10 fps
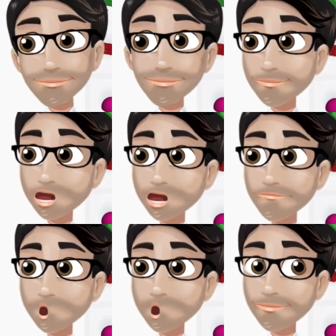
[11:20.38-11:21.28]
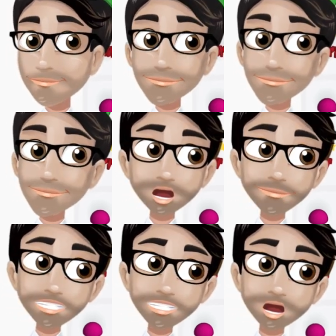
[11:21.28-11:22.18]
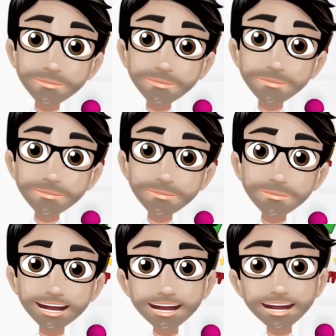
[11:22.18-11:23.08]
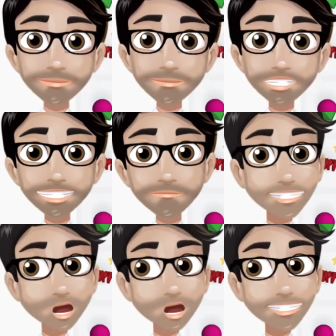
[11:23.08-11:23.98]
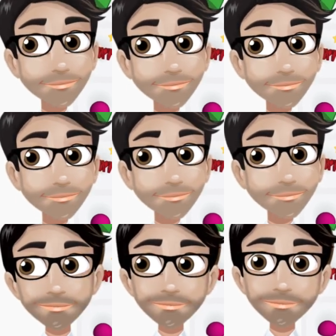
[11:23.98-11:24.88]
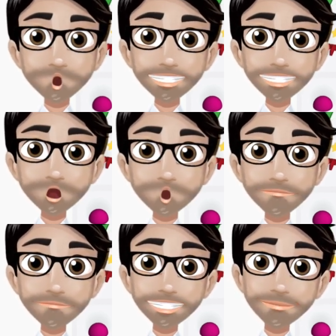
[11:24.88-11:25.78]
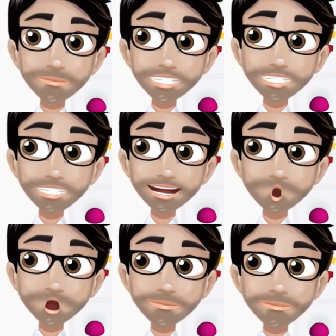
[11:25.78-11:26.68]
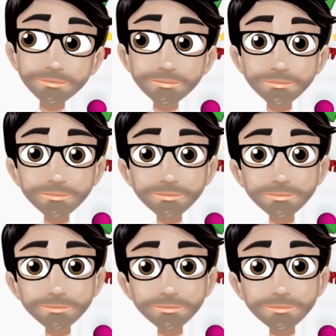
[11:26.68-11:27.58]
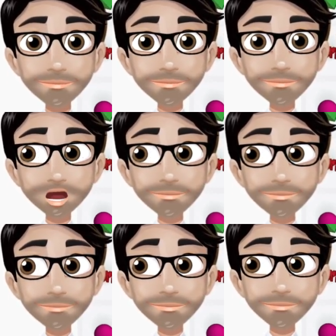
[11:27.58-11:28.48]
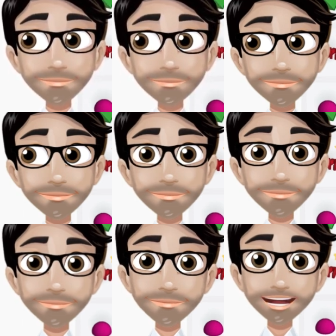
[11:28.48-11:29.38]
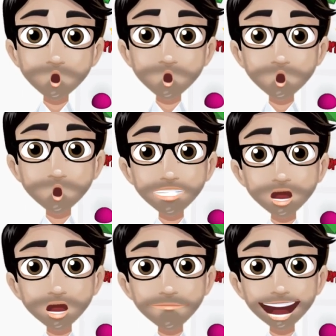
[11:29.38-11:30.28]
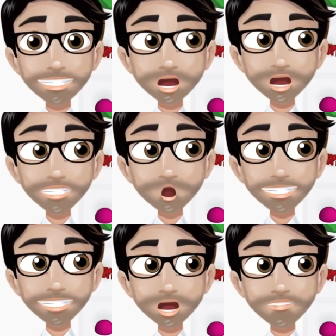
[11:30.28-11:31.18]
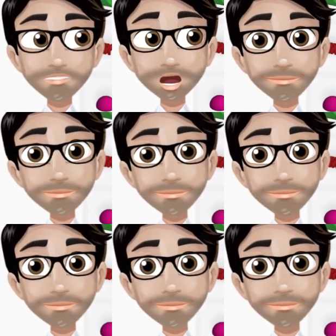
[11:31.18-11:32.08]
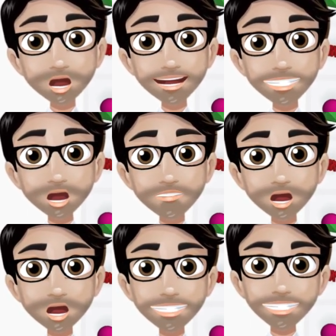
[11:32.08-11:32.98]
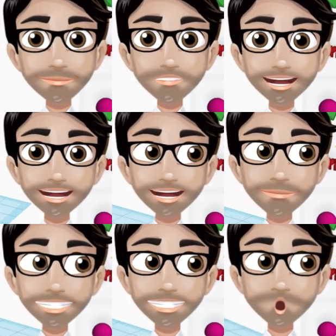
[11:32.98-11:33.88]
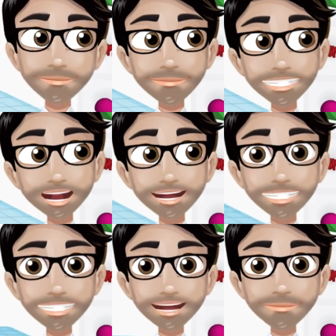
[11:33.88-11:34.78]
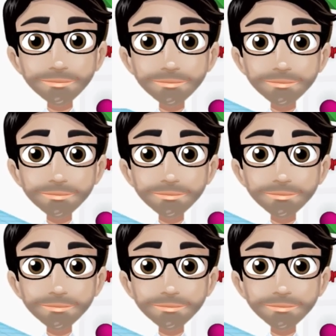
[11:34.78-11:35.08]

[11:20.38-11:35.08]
Click on that. Now, of course, what? Did something happen? Okay. I'm going to go down here. Now, you should know by now, if you're at part four, that you don't want it interfering with the loop thing, right?